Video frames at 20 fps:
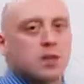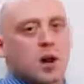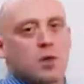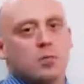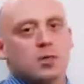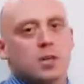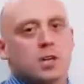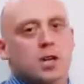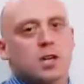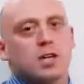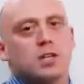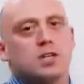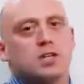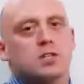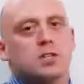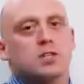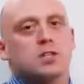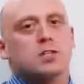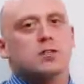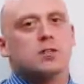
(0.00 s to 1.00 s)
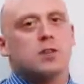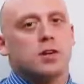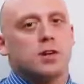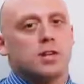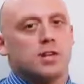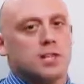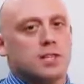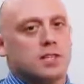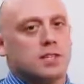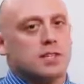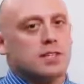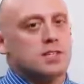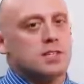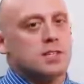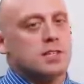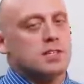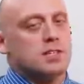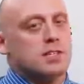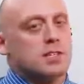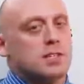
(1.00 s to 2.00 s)
the complications of chronic kidney
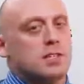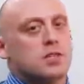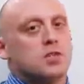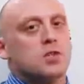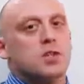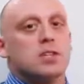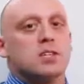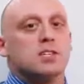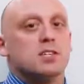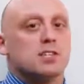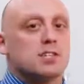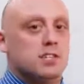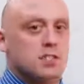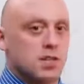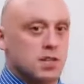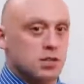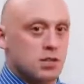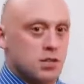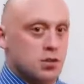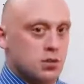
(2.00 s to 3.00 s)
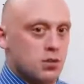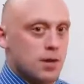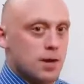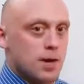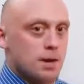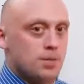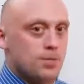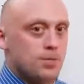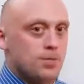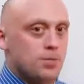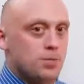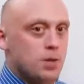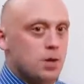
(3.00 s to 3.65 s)
disease until you get into stage 3.